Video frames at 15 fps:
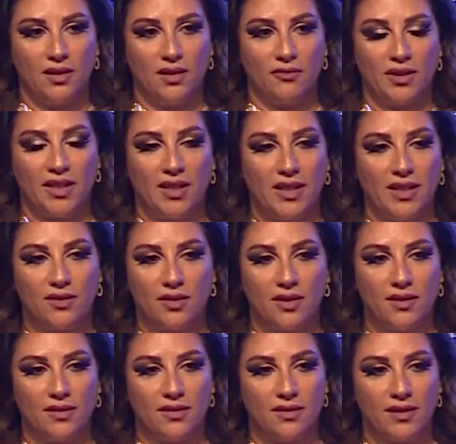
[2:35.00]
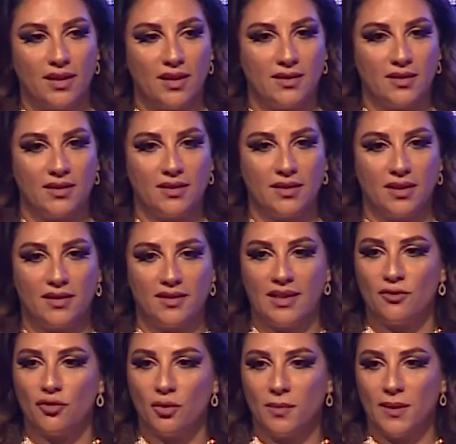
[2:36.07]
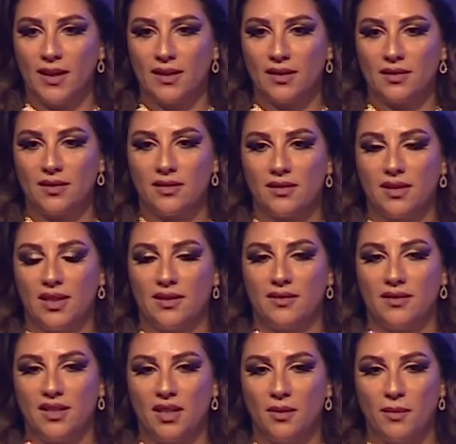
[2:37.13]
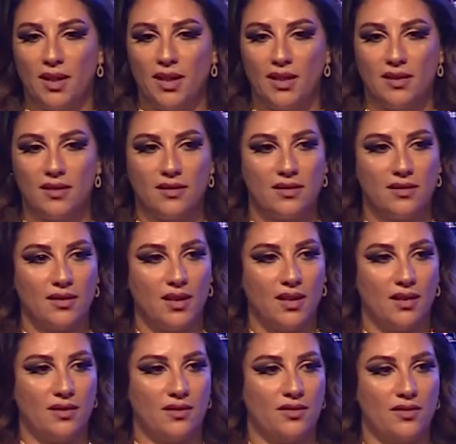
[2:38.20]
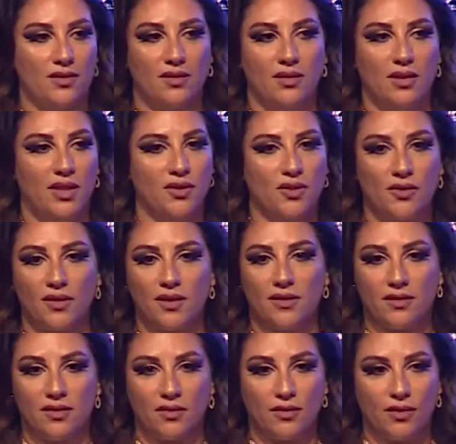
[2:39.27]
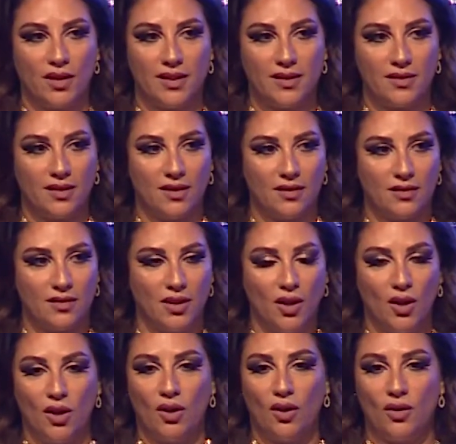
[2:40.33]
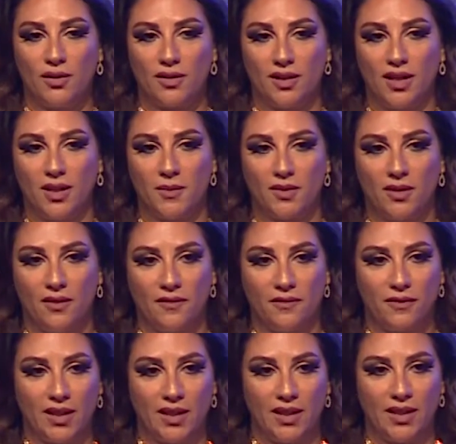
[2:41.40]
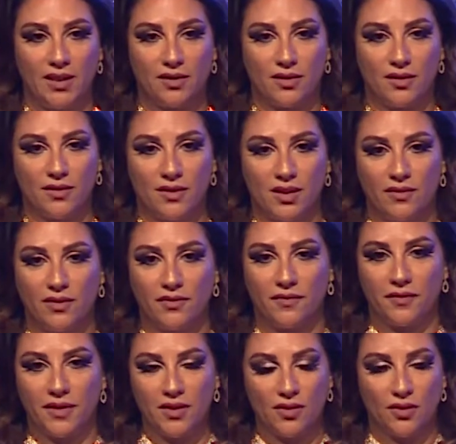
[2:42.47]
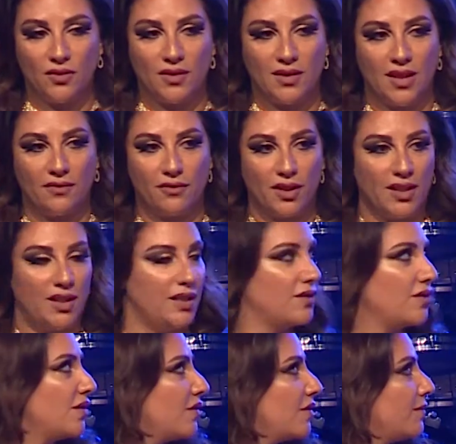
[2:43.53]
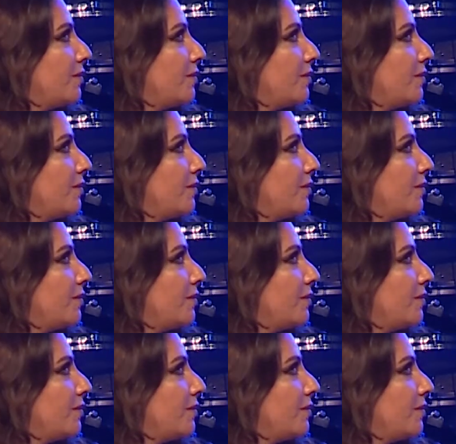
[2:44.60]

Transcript: Regulators as central banks, as CMAs, as insurance authorities, all types of regulators. Even free zones have regulators.